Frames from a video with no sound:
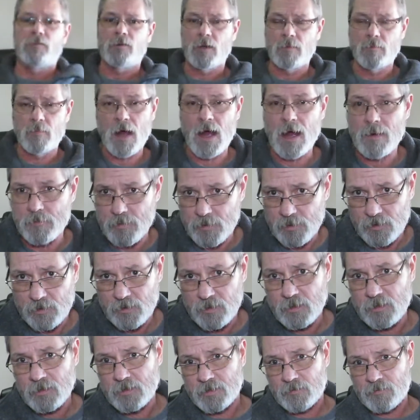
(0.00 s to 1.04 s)
very
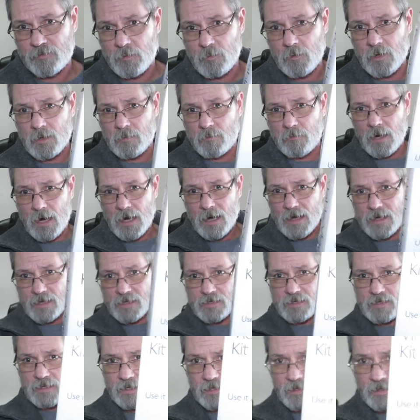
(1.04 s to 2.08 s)
popular, and if you want to
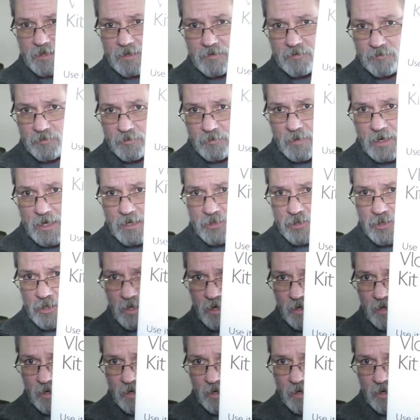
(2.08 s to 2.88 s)
pause to get the information